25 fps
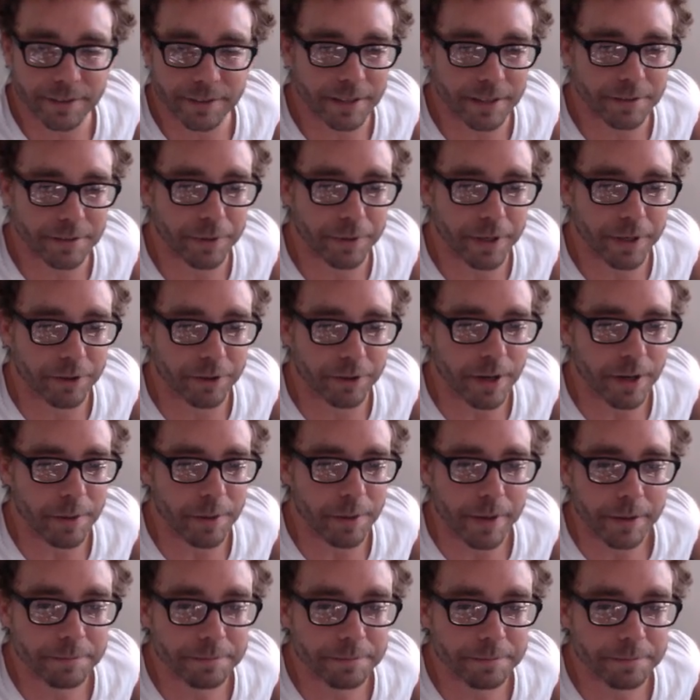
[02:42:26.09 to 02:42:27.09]
That's pretty
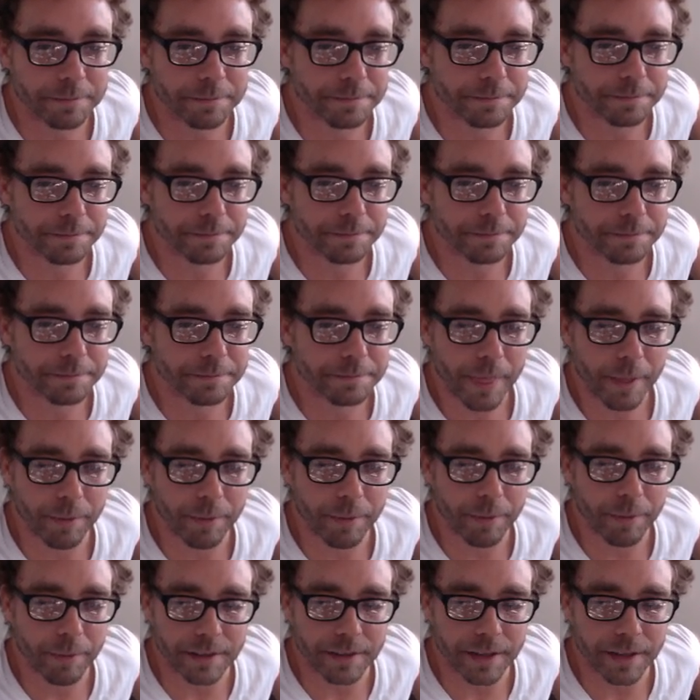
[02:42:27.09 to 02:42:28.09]
creepy,
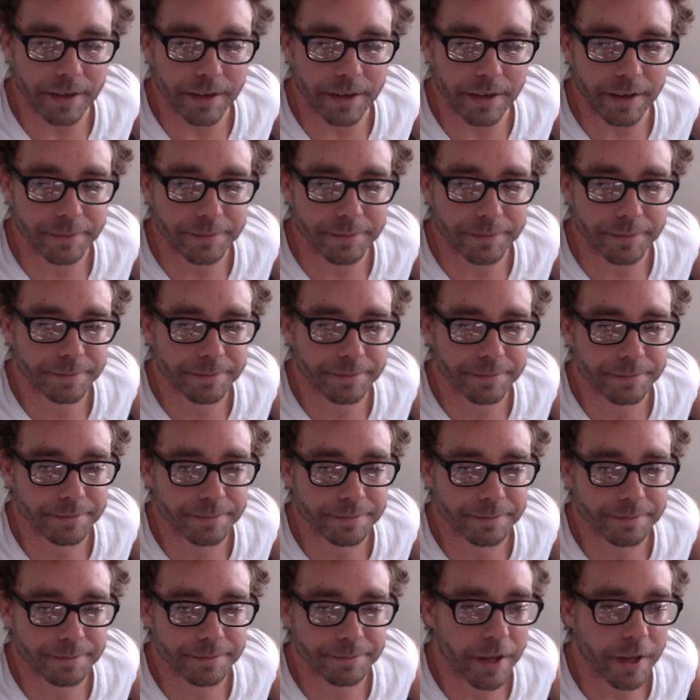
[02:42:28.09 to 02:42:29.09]
but I like it.
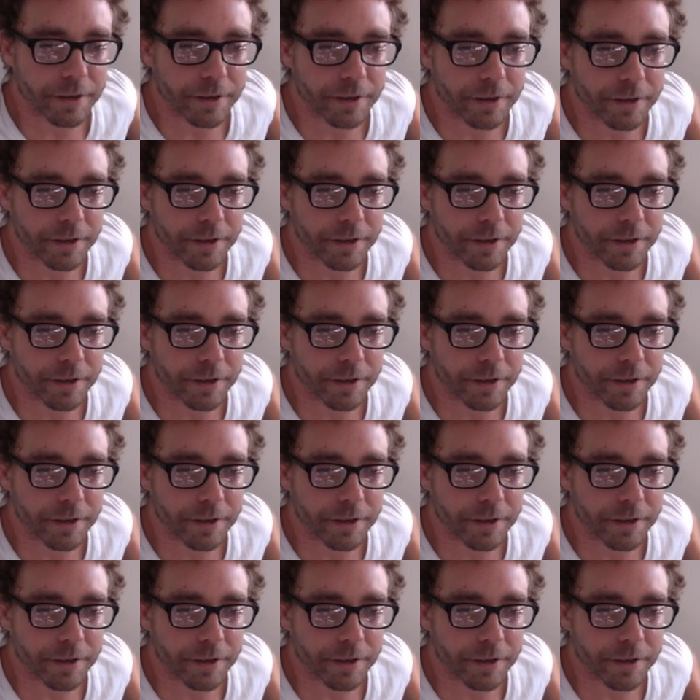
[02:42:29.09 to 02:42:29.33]
Here's the